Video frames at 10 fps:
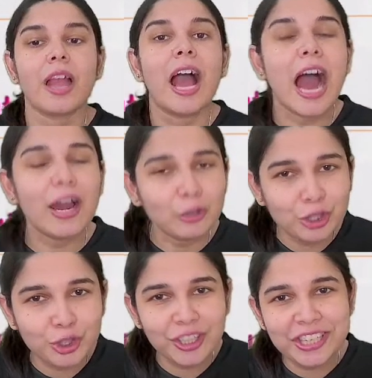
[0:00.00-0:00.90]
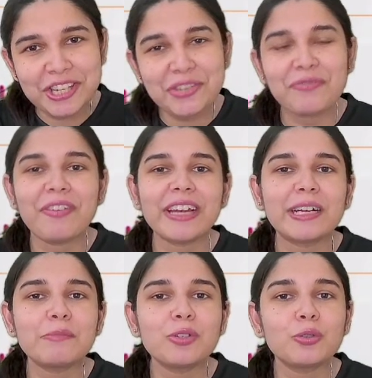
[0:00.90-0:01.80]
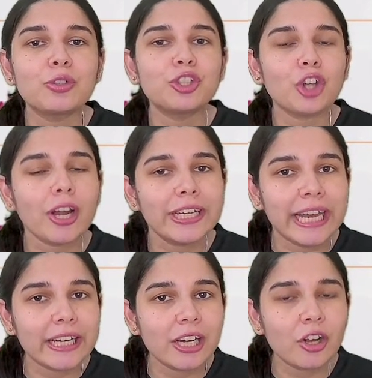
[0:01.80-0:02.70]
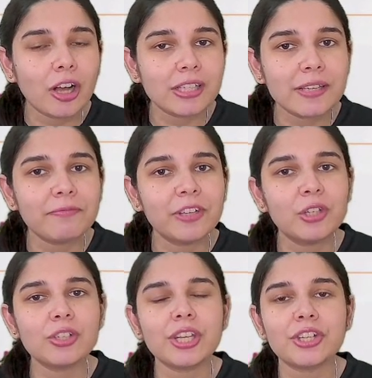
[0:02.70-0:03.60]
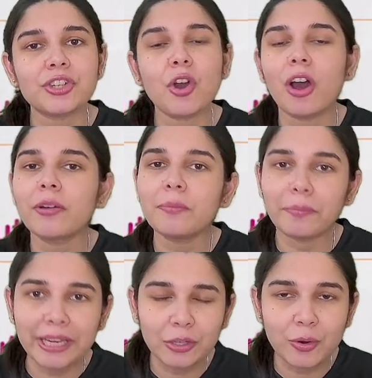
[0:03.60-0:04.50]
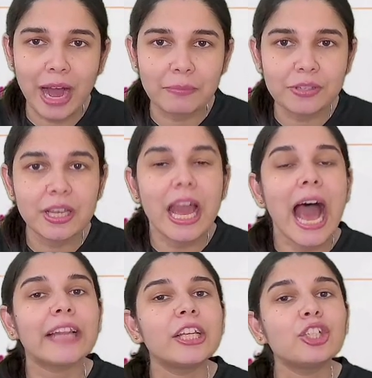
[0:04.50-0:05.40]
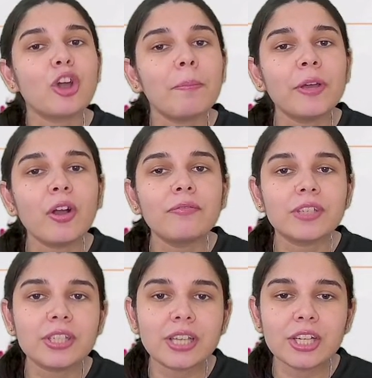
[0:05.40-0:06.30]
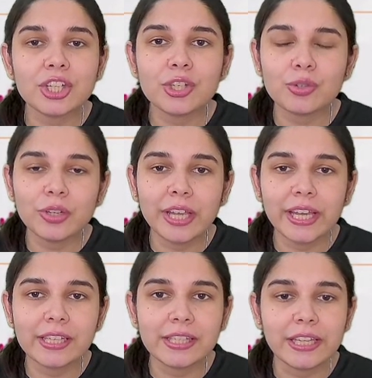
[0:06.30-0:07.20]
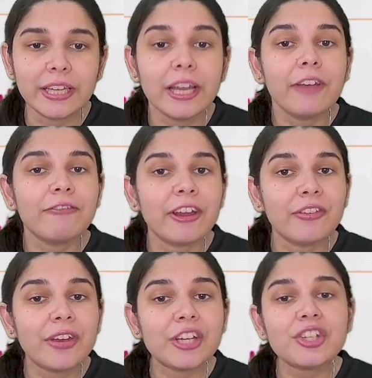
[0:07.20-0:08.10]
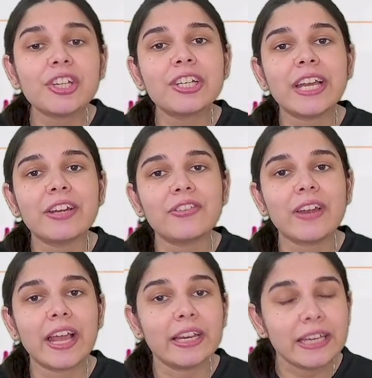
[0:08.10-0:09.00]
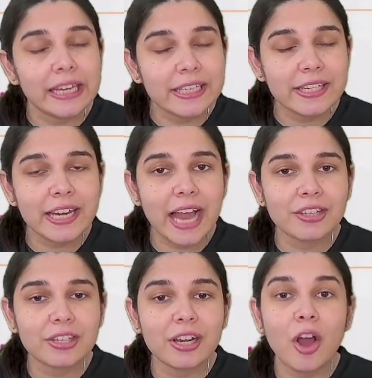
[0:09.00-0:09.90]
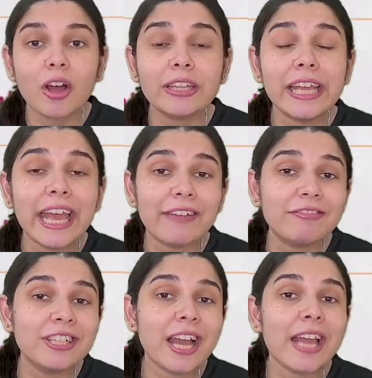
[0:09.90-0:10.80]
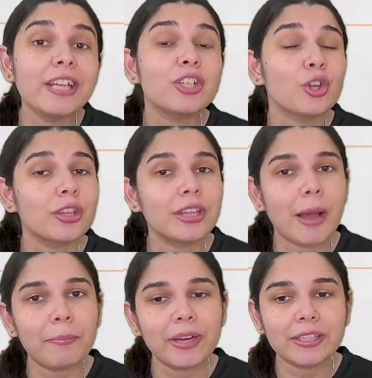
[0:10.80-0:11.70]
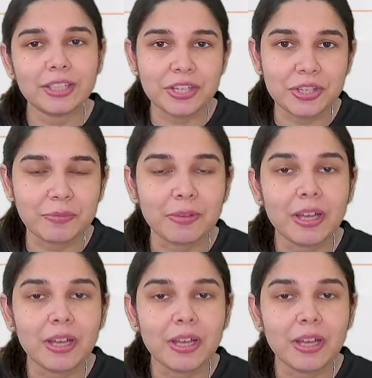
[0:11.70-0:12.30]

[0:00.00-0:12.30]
Hello students, welcome to short dental concept video session on Medico apps. And the topic of discussion today is the Federation Dentine International or the FDI tooth numbering system.